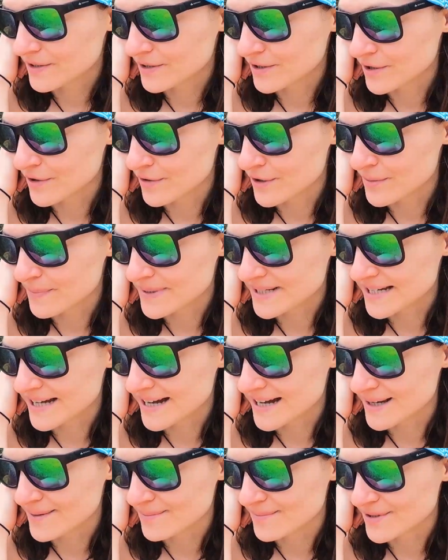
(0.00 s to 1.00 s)
you know, there'd be
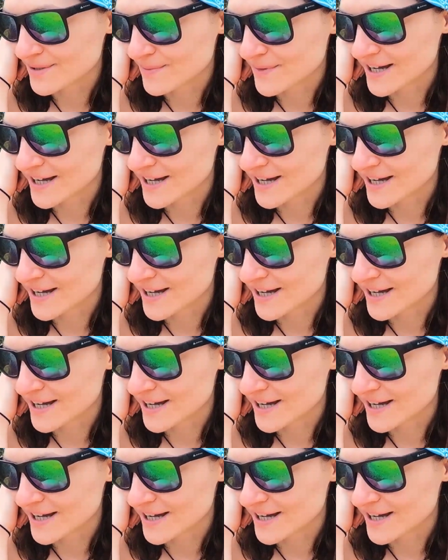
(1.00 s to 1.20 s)
times